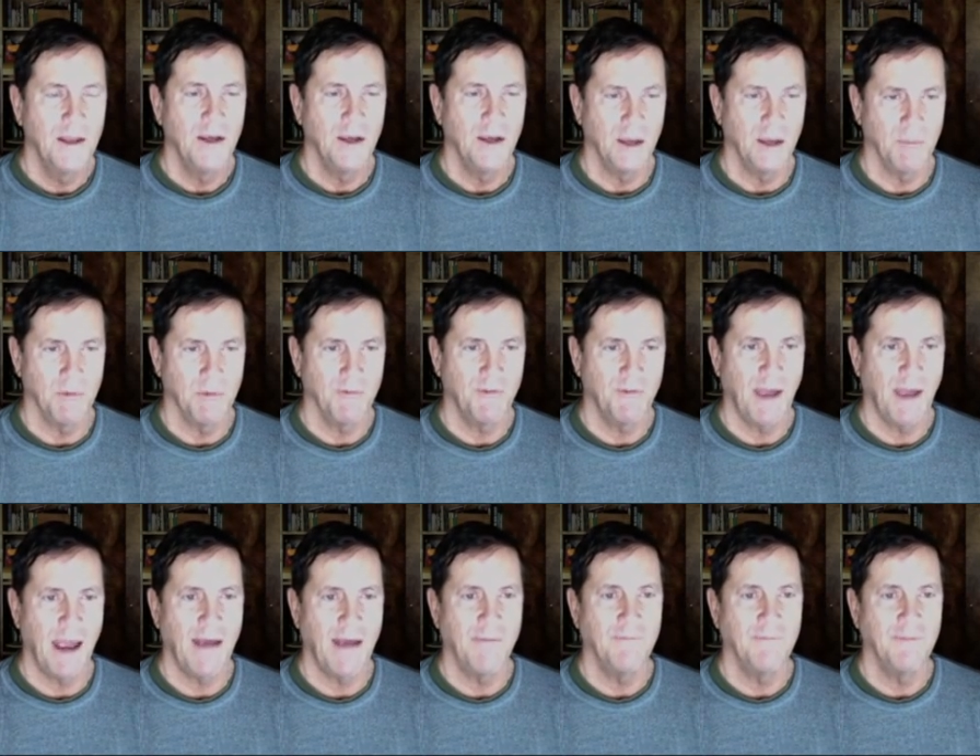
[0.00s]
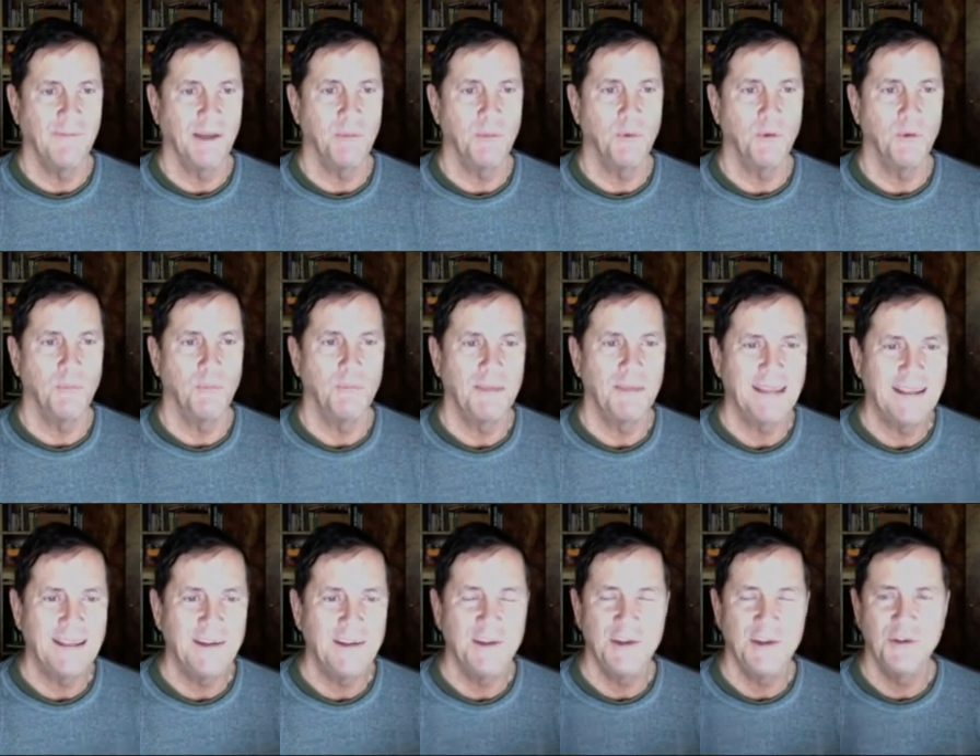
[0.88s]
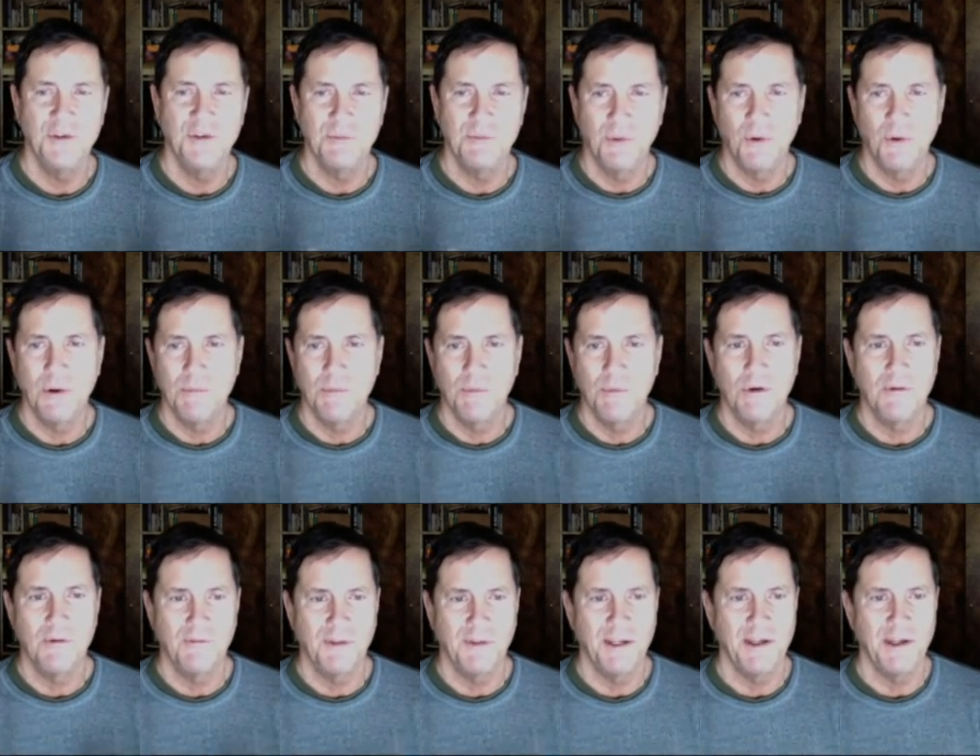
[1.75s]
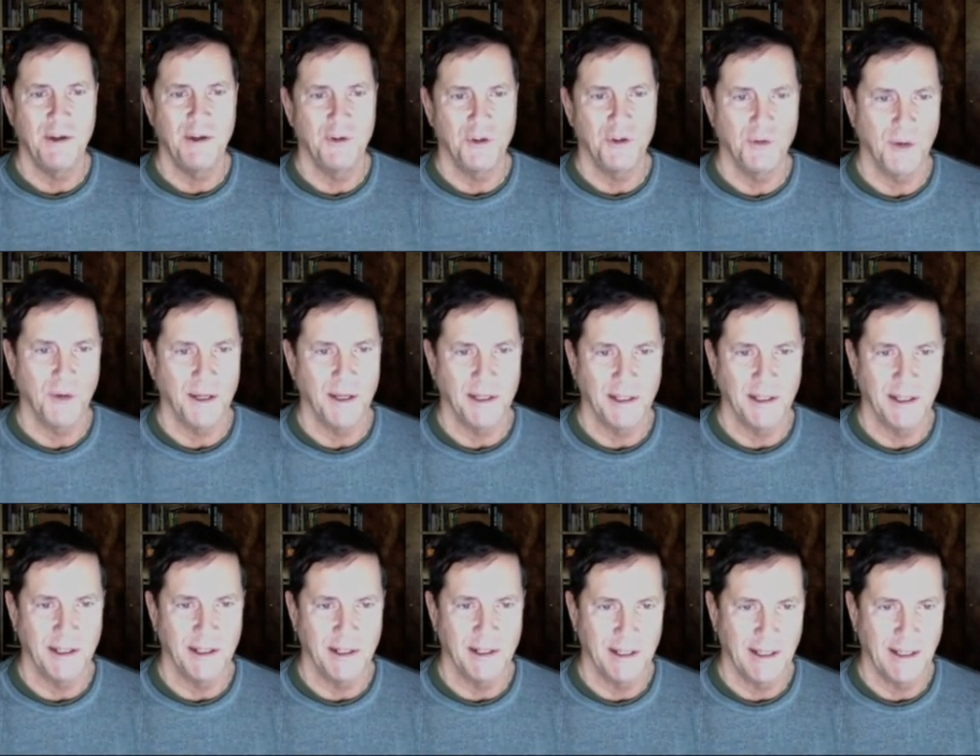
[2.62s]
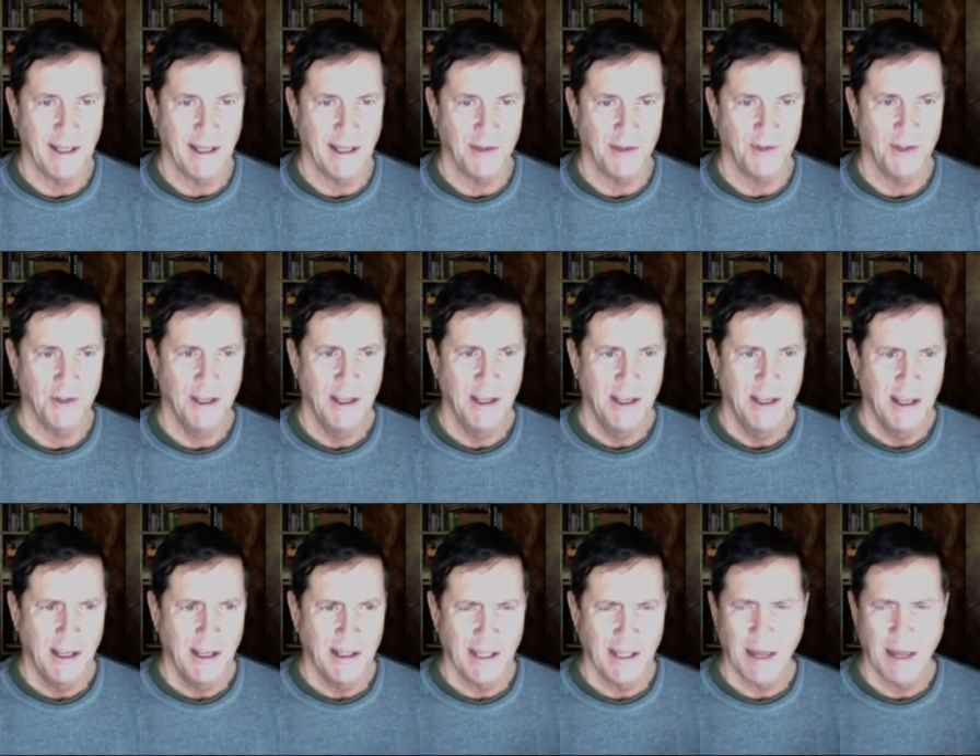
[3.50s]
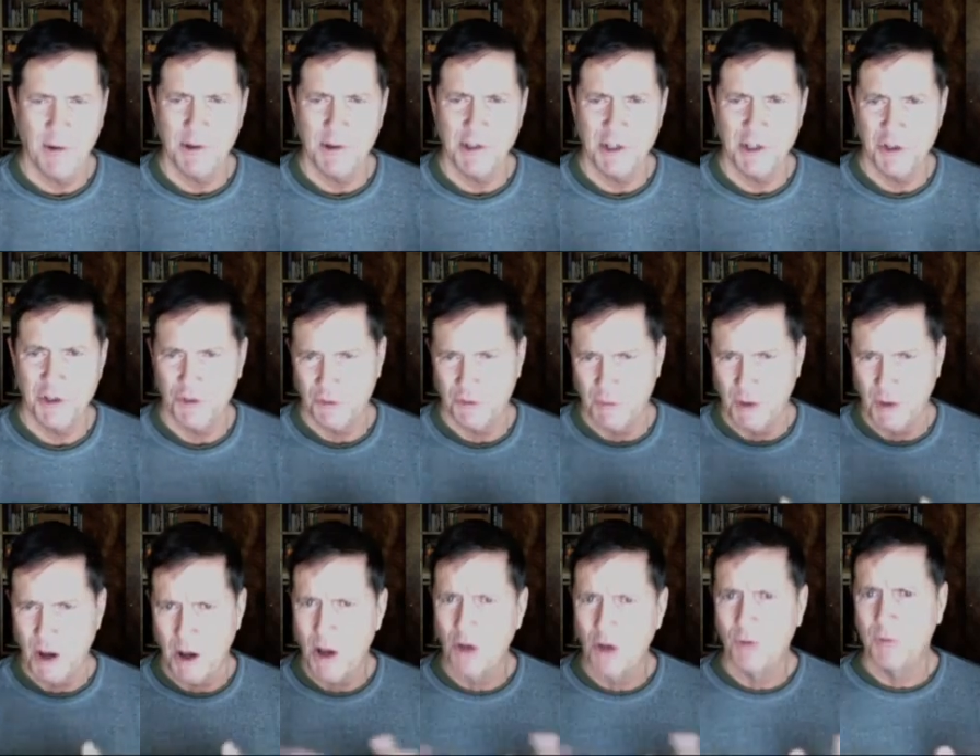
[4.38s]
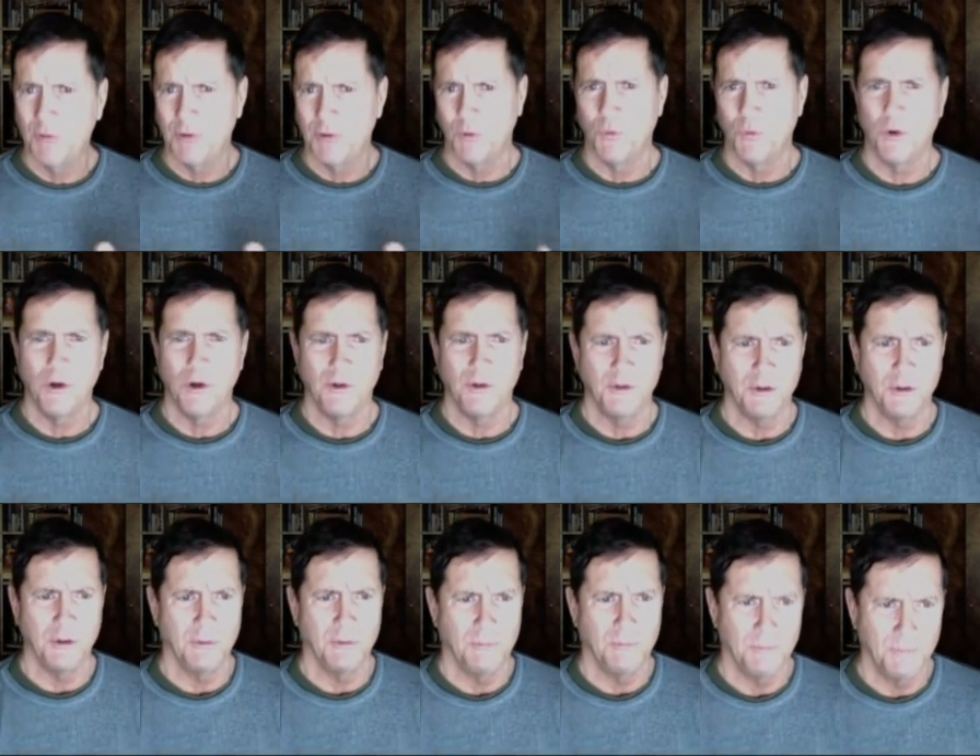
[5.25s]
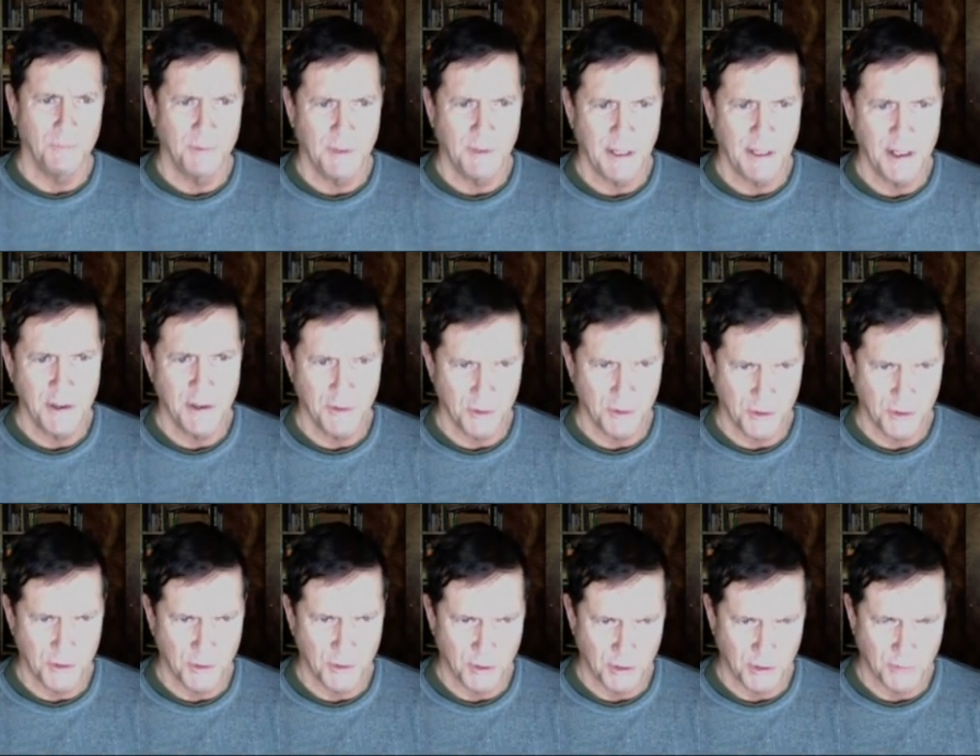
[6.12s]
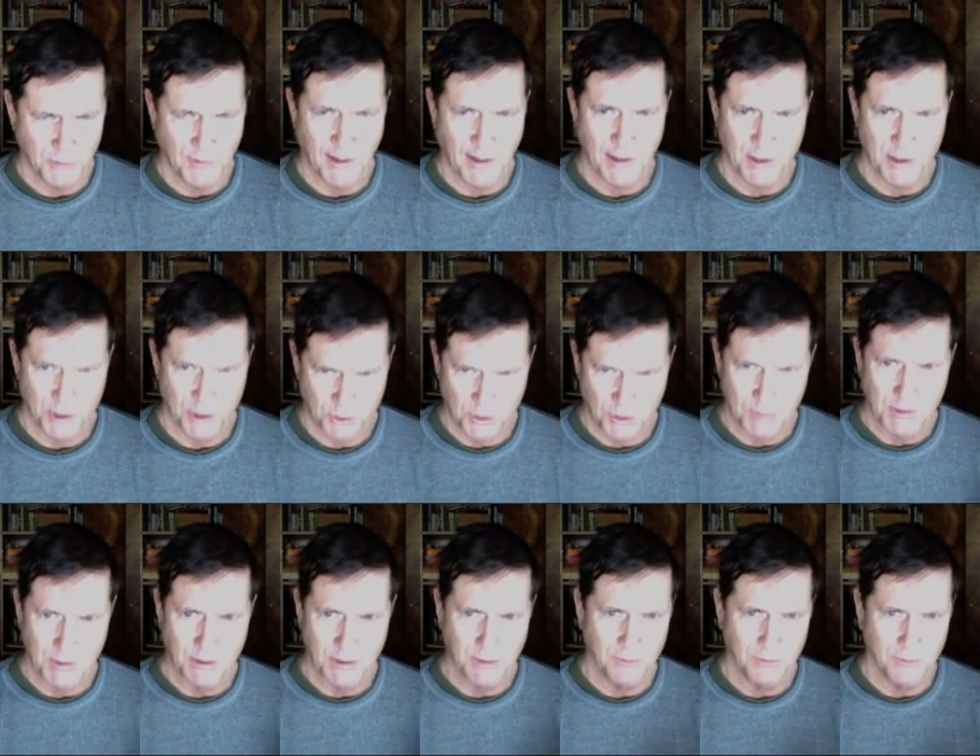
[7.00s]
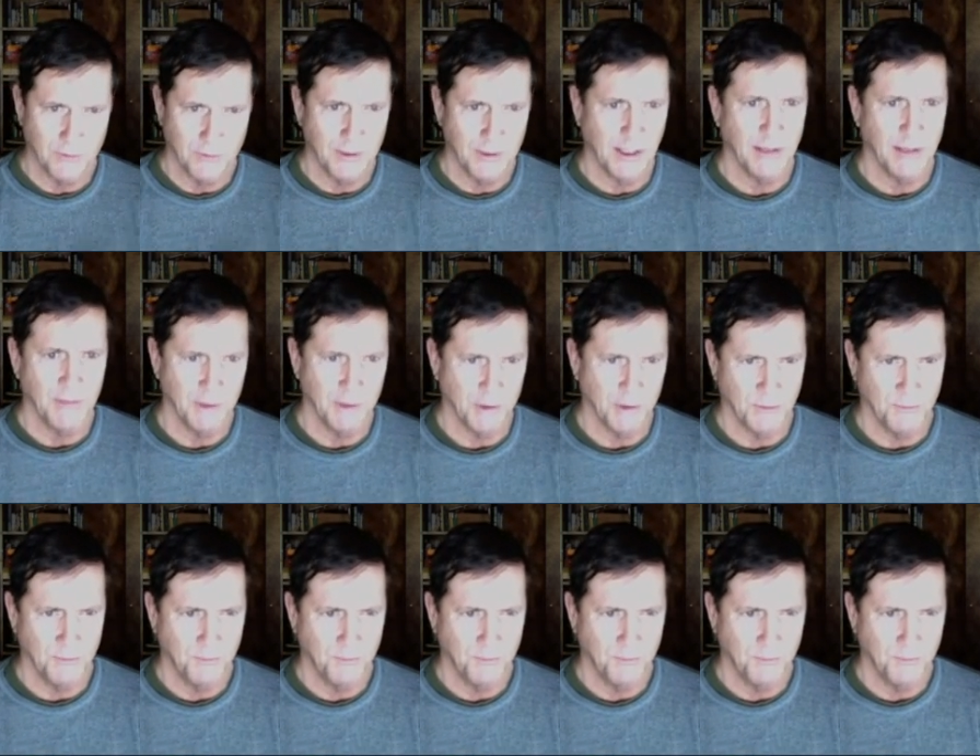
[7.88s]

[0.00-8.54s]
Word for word: Number five, they will begin to use more and more video training in class, allowing teachers from all over the world to teach their students via streaming on television.